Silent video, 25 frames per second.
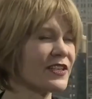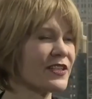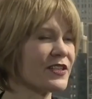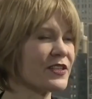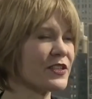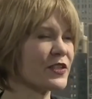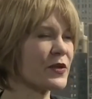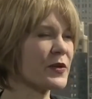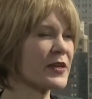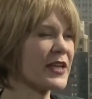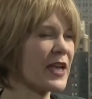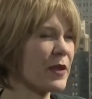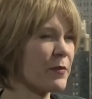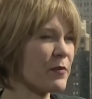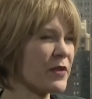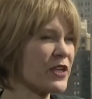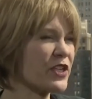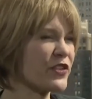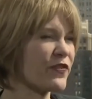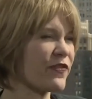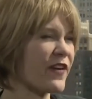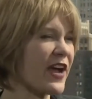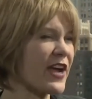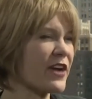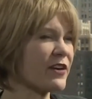So again, Mitch
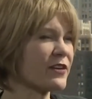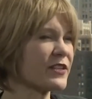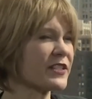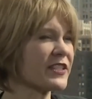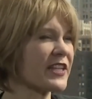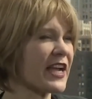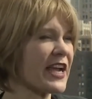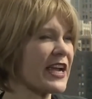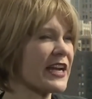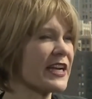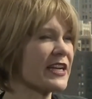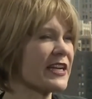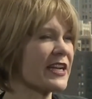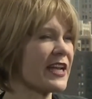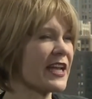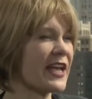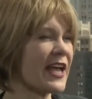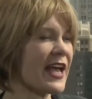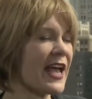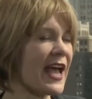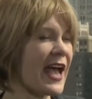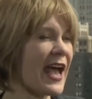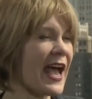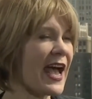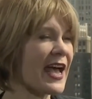Firestein
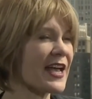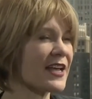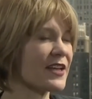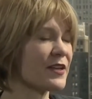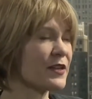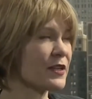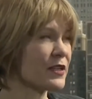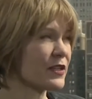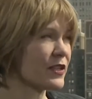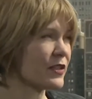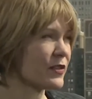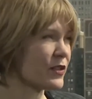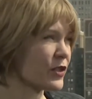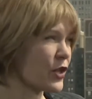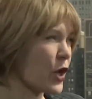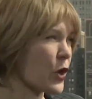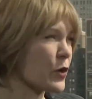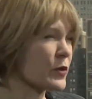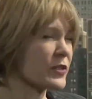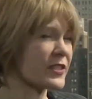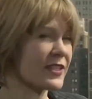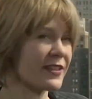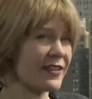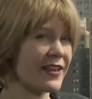notes